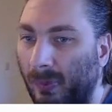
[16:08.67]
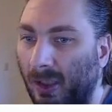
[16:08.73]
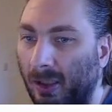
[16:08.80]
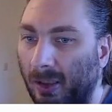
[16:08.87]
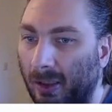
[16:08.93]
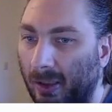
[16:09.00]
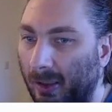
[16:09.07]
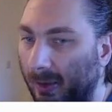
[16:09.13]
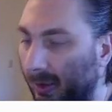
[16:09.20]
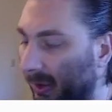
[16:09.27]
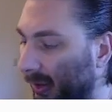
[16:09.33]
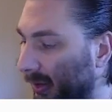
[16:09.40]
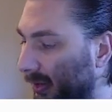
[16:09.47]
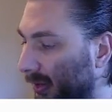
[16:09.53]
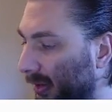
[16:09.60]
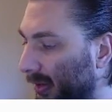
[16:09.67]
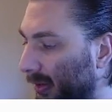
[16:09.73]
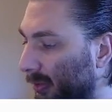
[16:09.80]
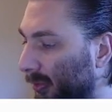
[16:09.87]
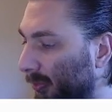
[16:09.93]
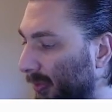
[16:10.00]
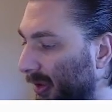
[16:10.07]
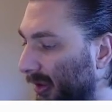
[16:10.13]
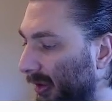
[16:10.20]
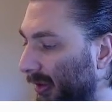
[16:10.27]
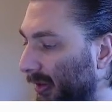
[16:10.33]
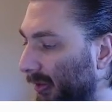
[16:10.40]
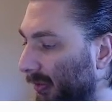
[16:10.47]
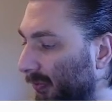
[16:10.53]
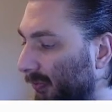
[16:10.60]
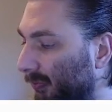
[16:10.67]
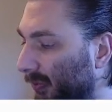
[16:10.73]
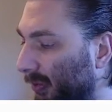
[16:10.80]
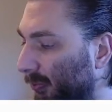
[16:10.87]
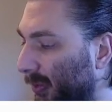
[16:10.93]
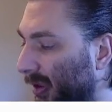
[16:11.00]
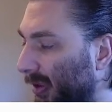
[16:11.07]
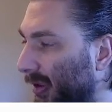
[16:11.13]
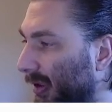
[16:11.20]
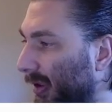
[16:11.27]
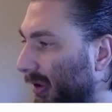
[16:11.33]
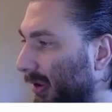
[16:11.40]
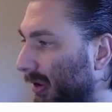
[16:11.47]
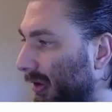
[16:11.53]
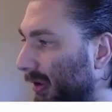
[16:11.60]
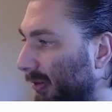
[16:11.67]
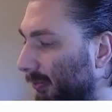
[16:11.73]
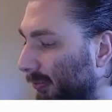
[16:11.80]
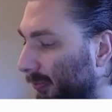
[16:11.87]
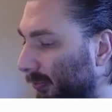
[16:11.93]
And that is going to be from Pygame